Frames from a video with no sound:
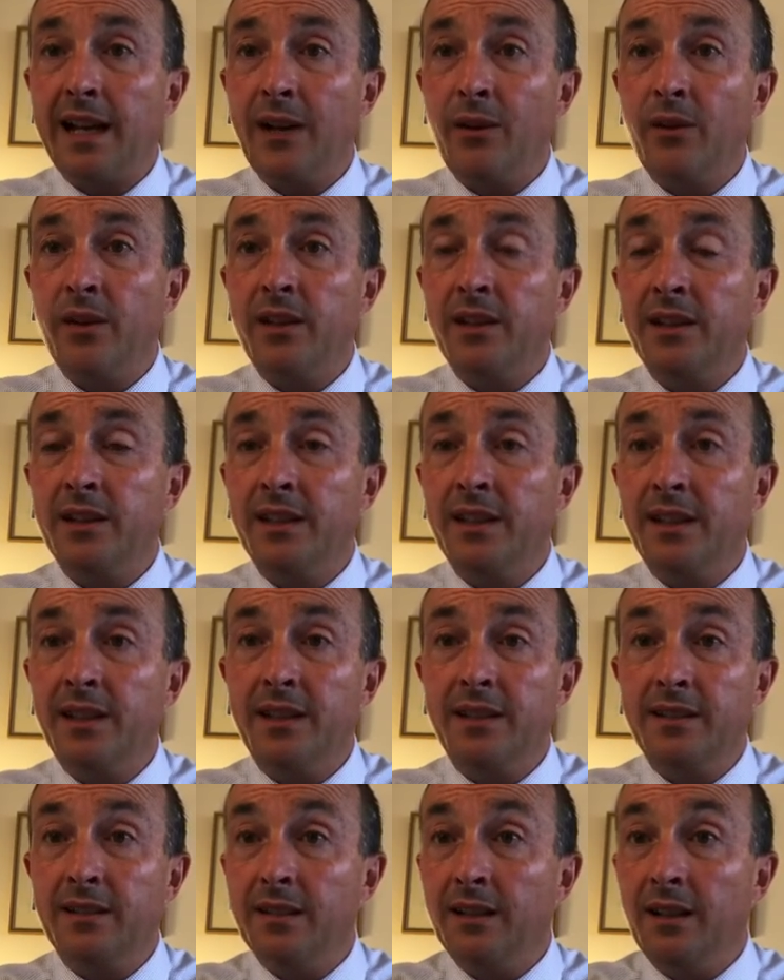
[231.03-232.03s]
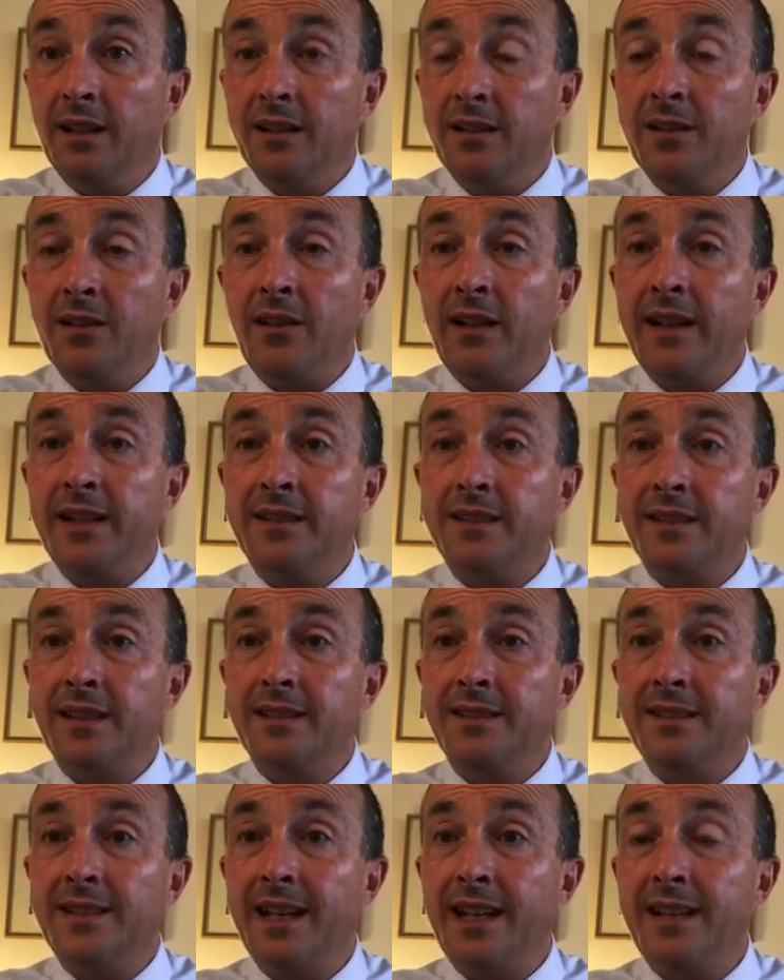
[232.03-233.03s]
our year 9s
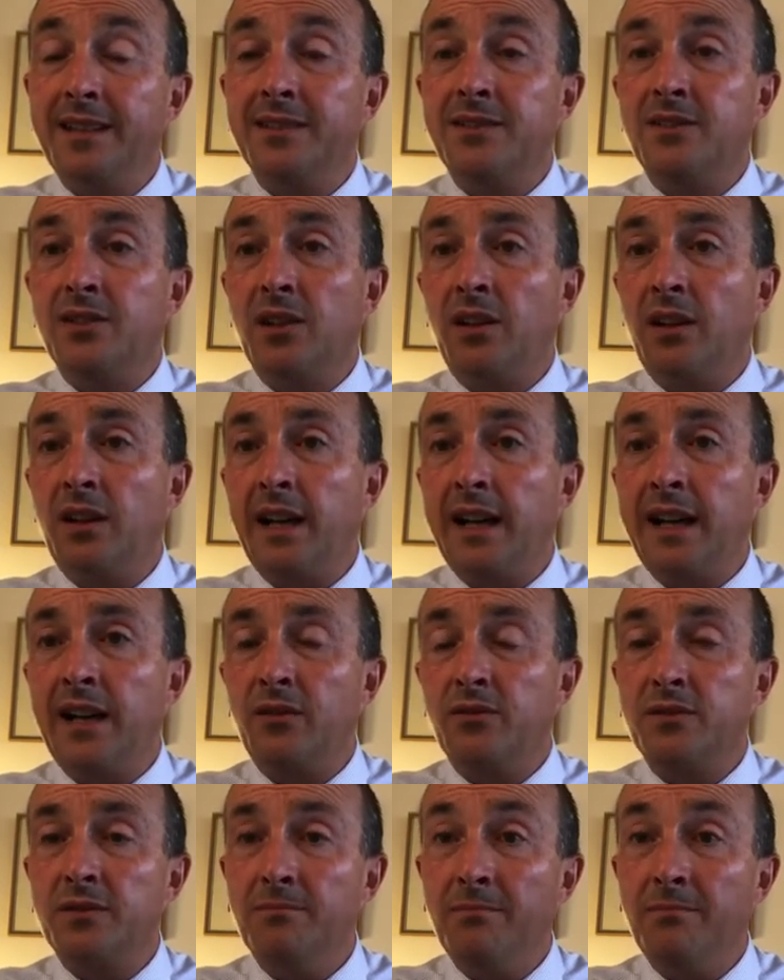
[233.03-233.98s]
and 10s are out,